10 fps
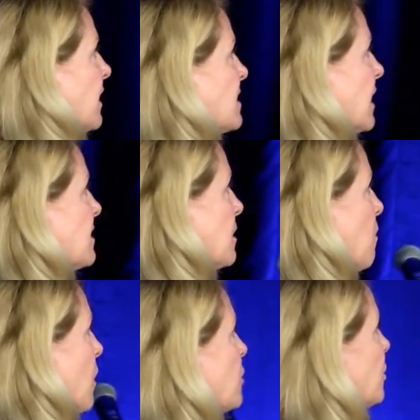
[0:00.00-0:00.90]
It's it's an
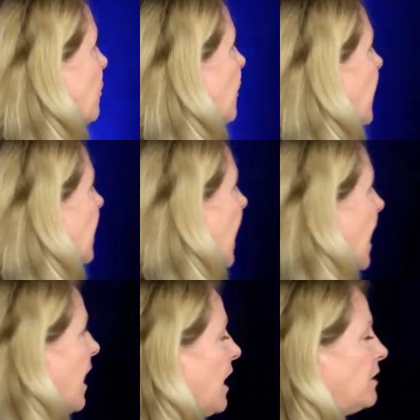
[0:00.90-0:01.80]
emotional thing.
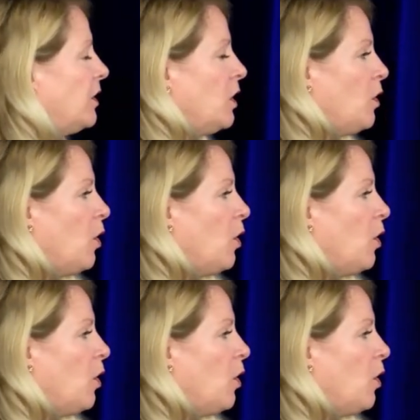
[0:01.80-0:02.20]
And